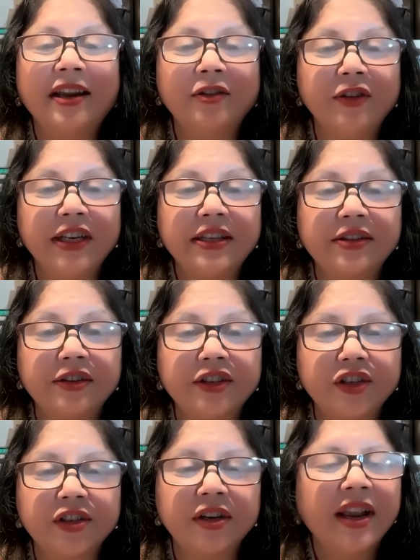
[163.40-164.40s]
and
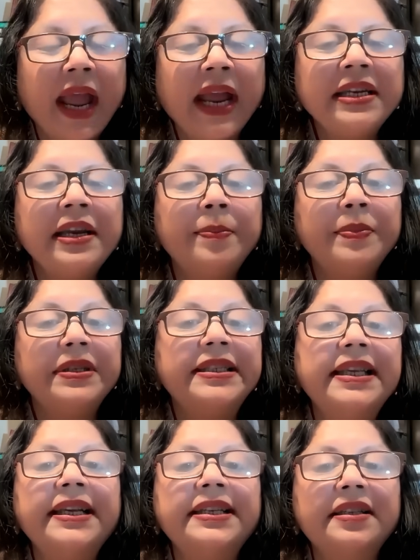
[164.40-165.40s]
researchers. At number
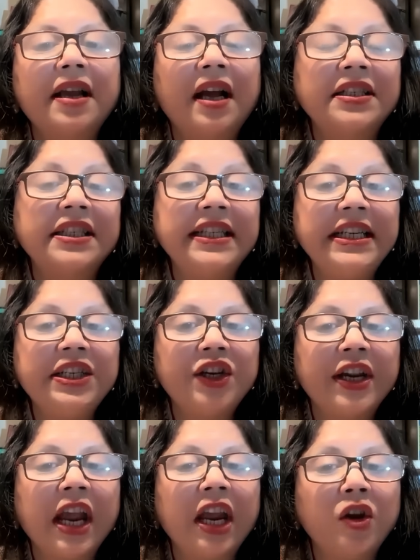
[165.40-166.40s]
six are
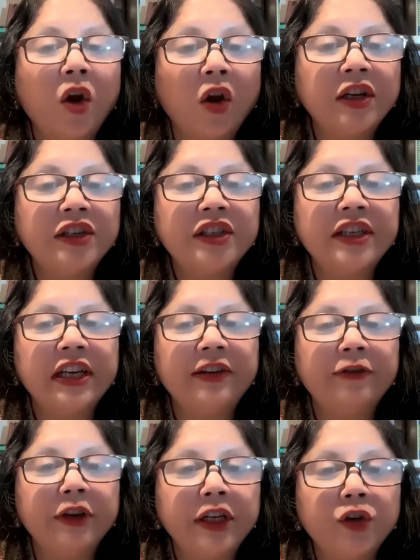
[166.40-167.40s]
teaching and knowledge
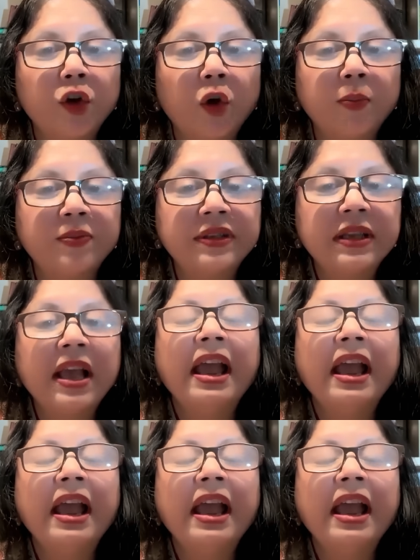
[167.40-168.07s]
delivery jobs